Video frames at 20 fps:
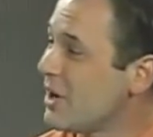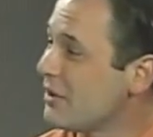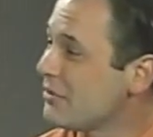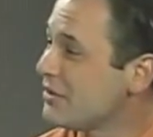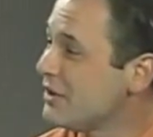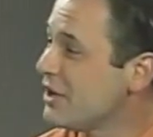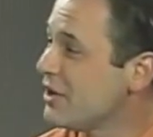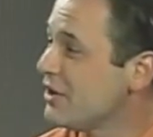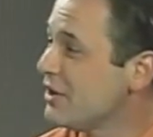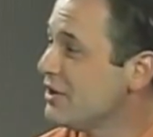
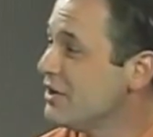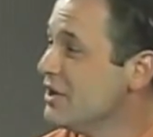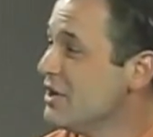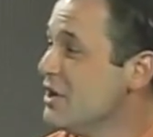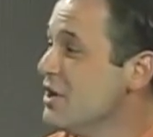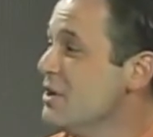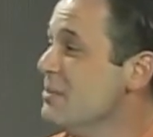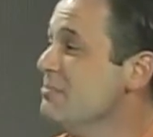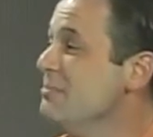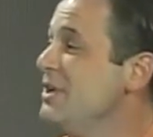out there and
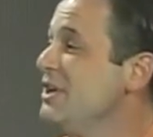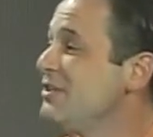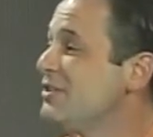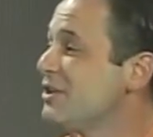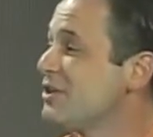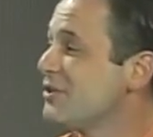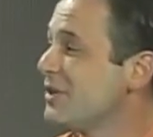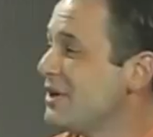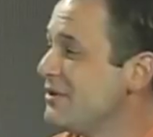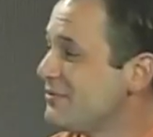meet
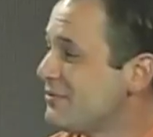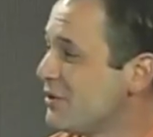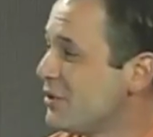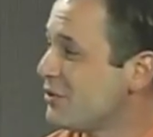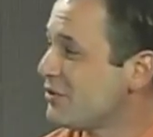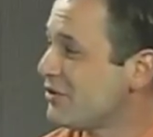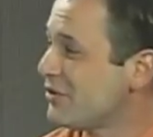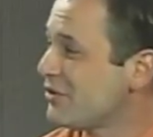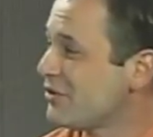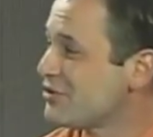the great
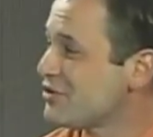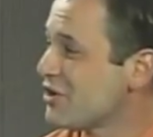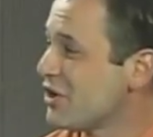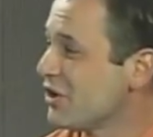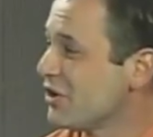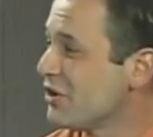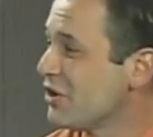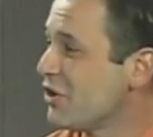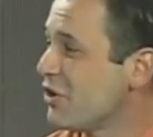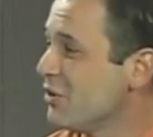folks at the
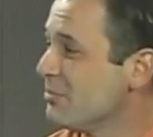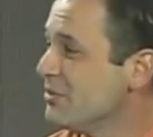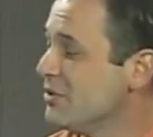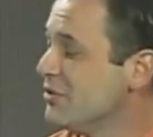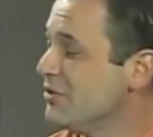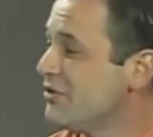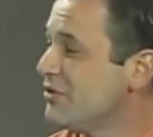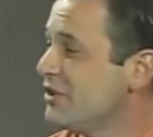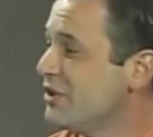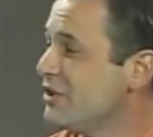Sharlot Hall
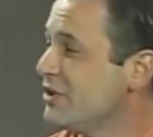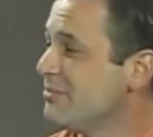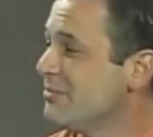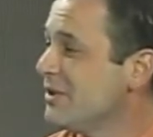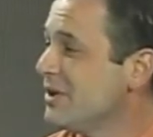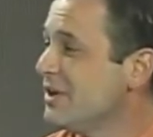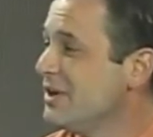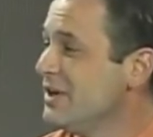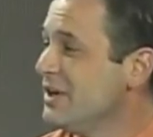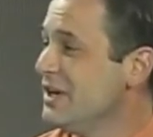
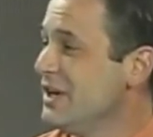Museum,